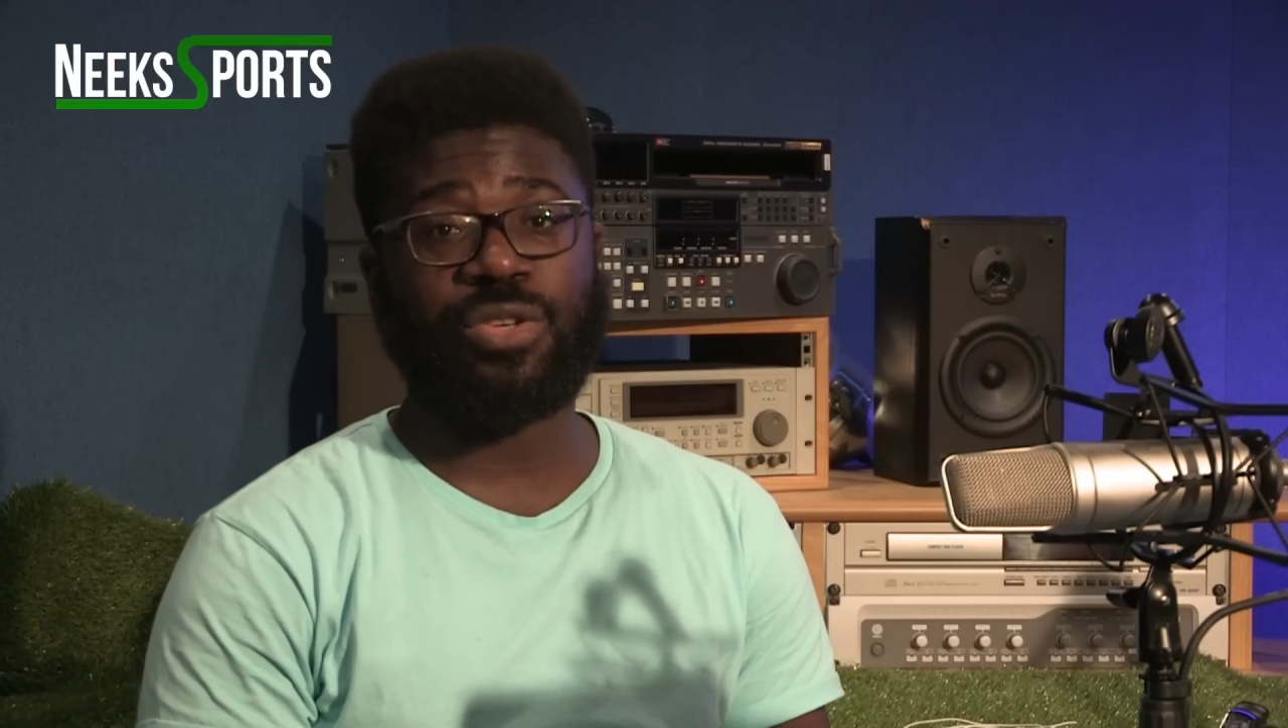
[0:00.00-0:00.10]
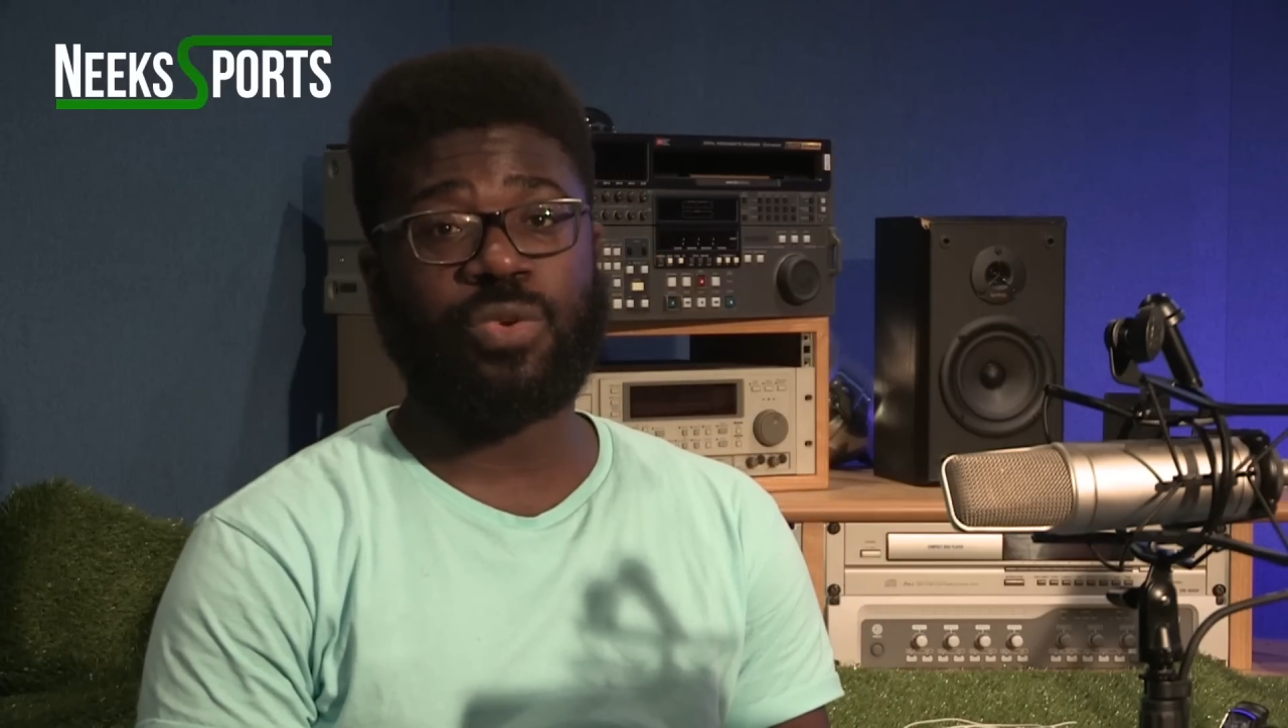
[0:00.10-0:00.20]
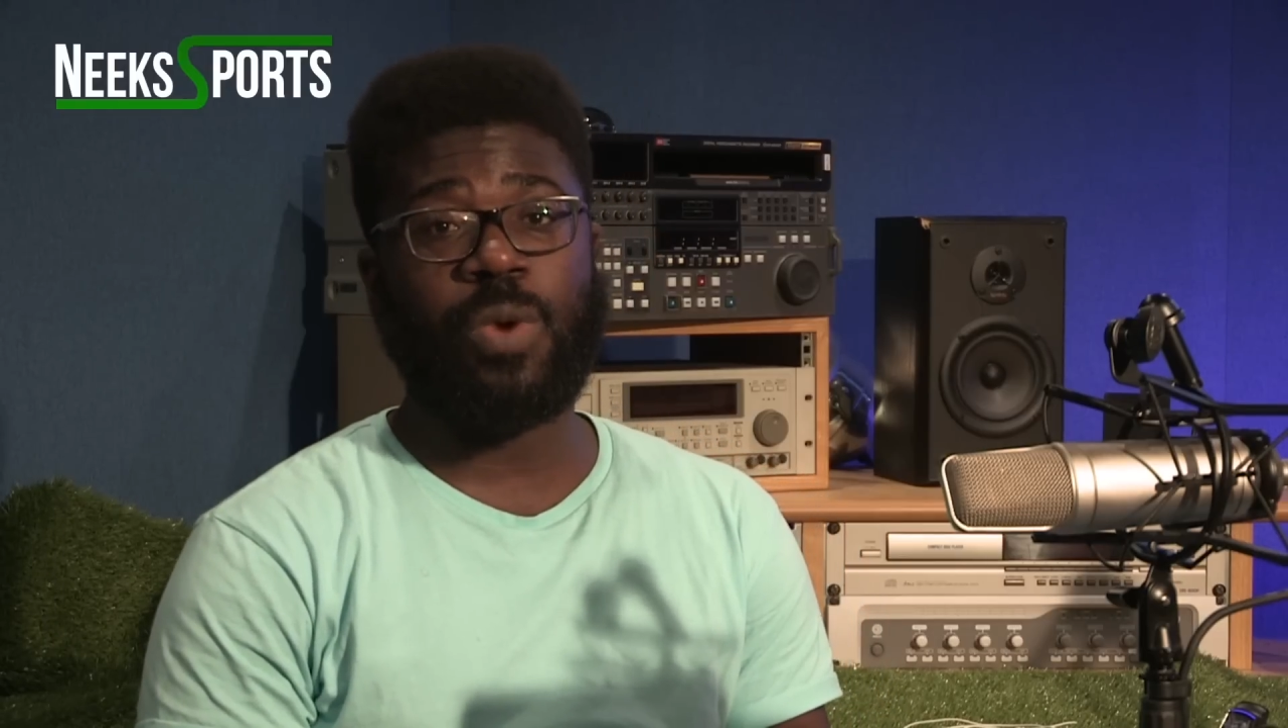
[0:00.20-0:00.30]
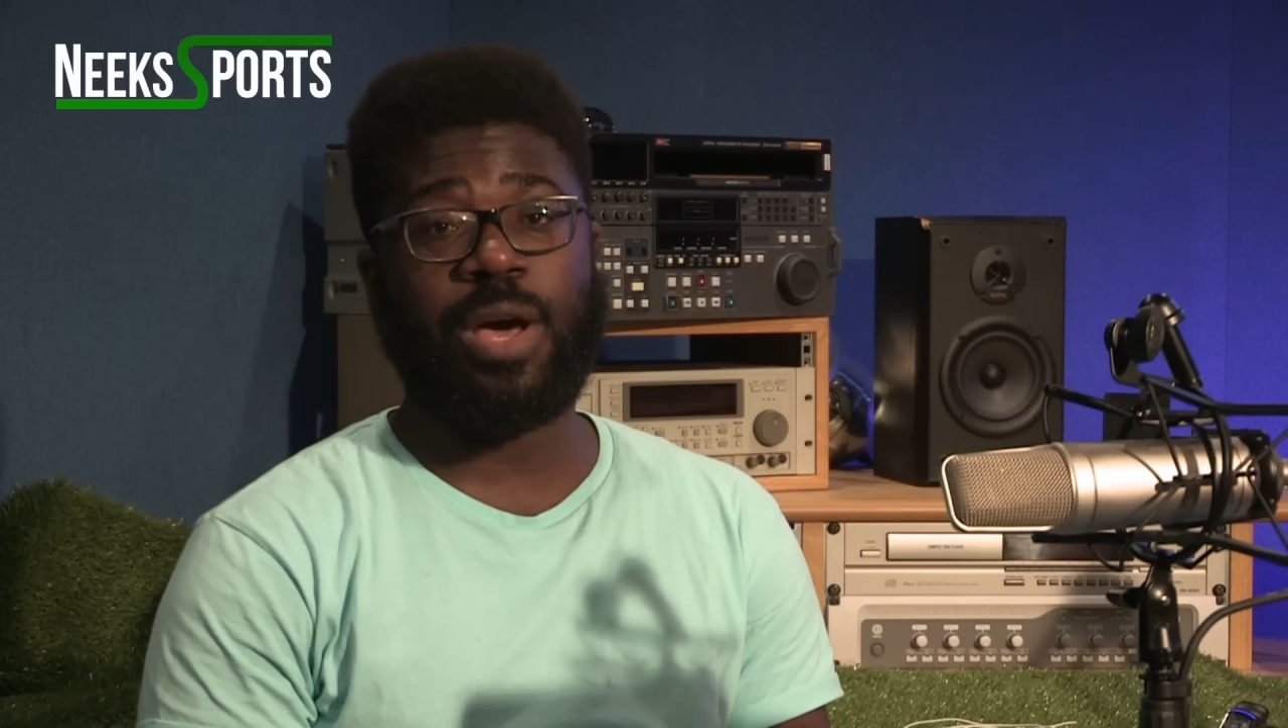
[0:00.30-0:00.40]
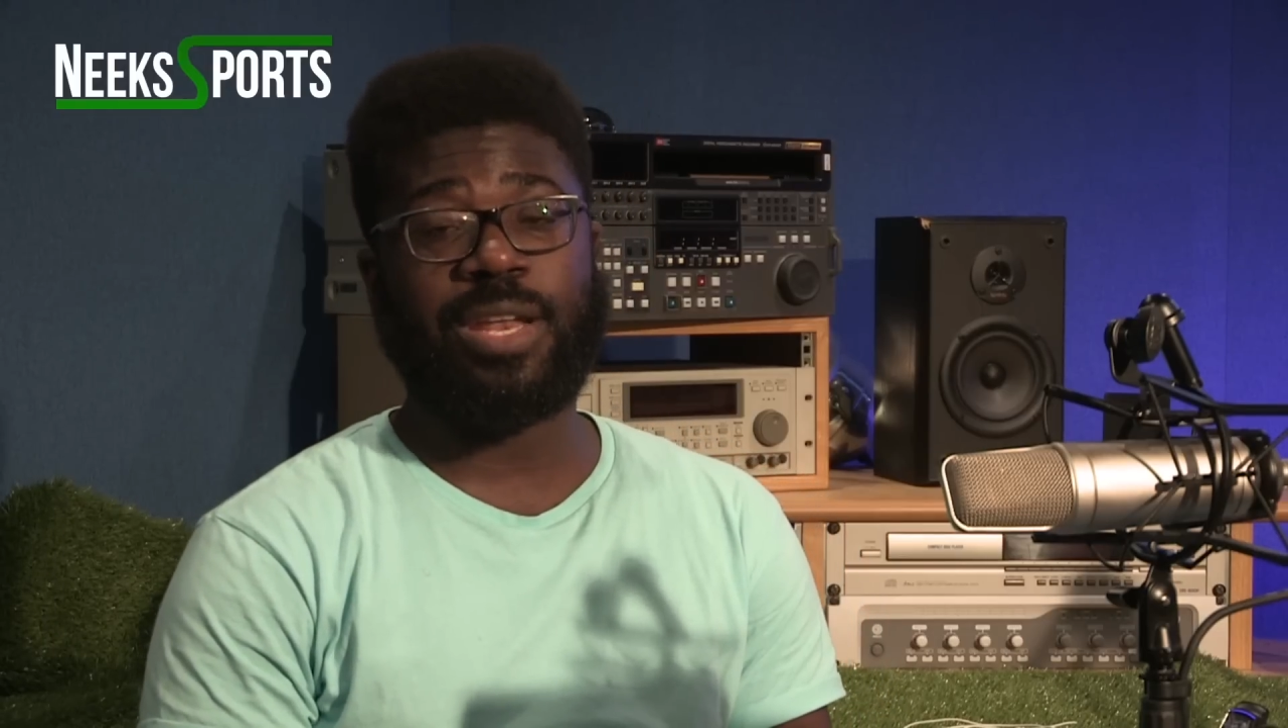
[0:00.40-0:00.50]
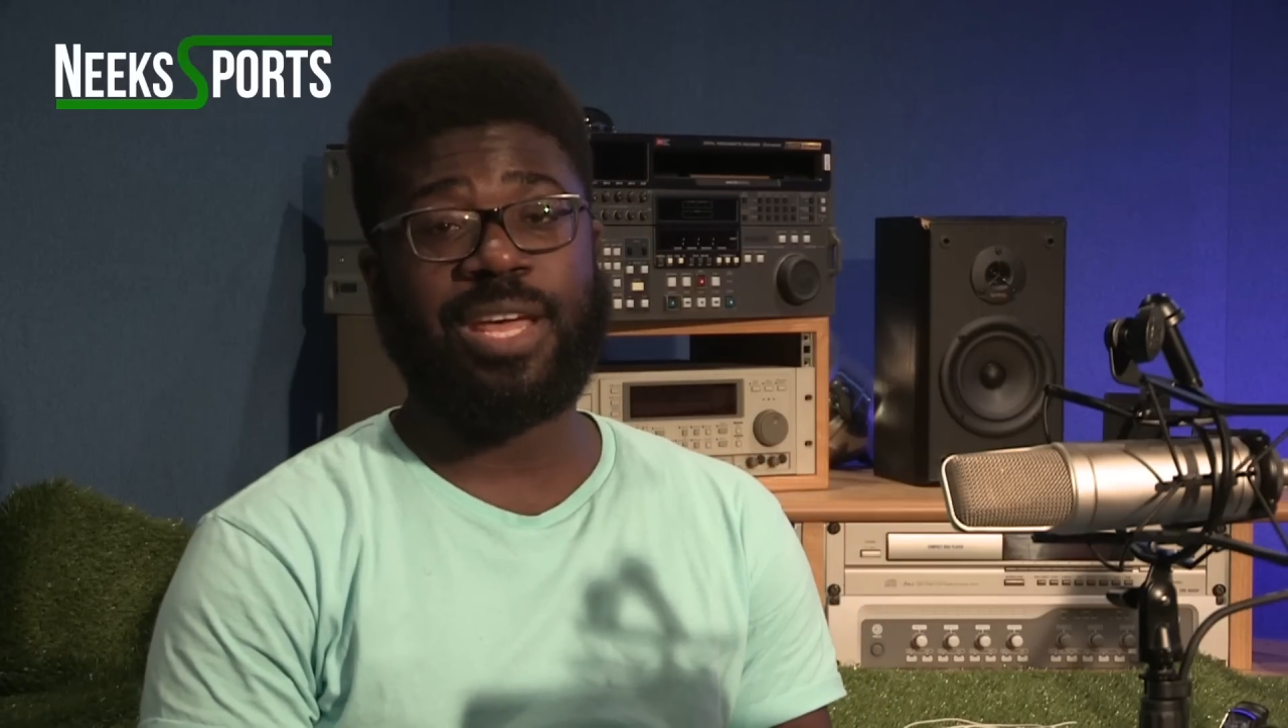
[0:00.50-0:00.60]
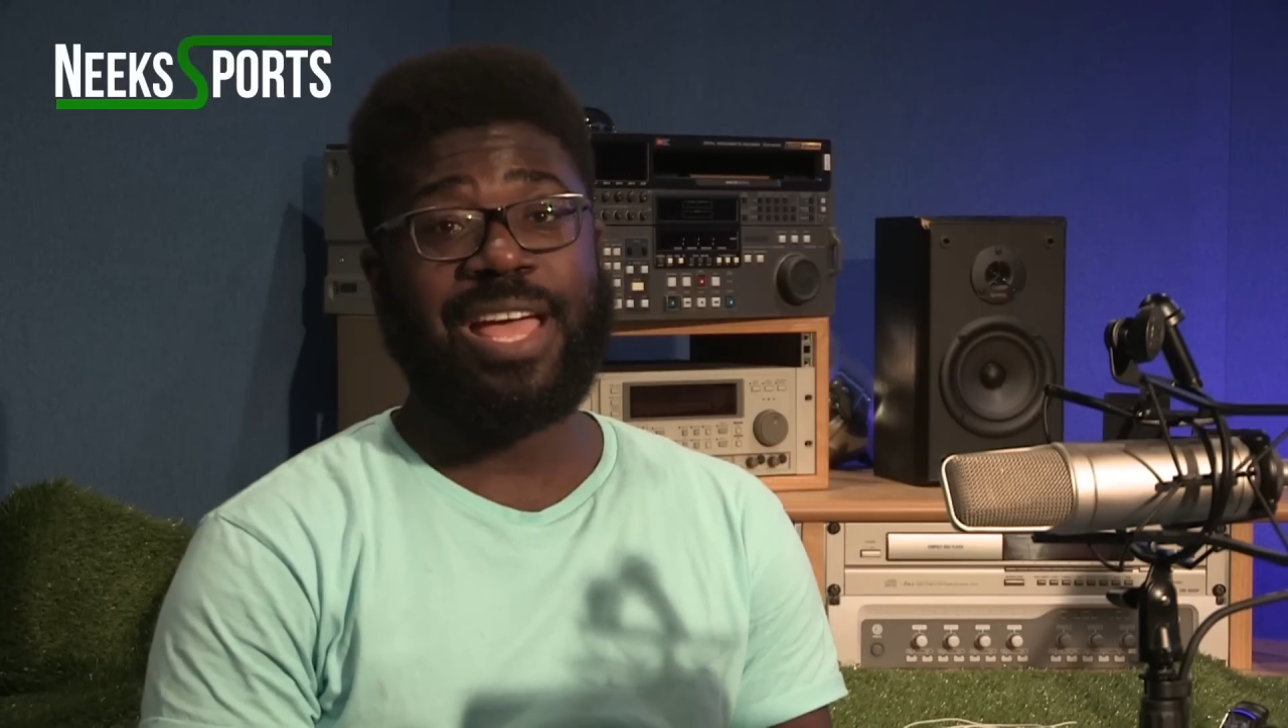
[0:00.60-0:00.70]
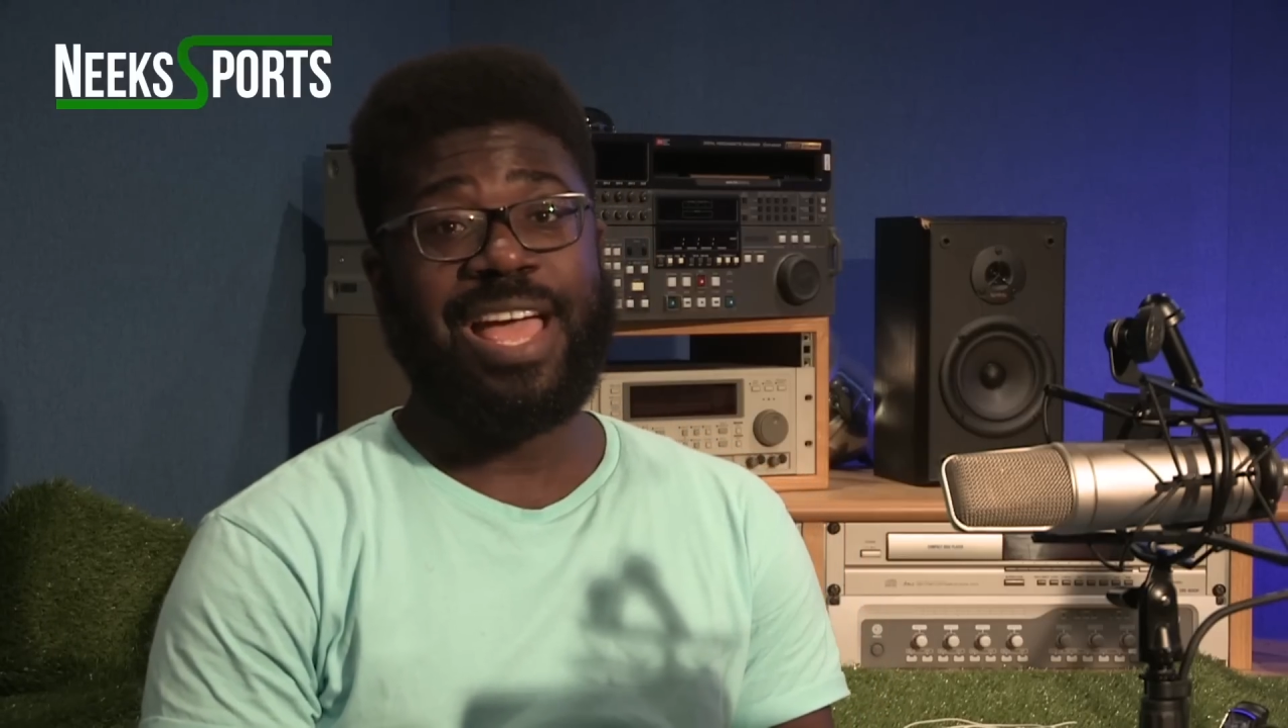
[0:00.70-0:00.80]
2 1.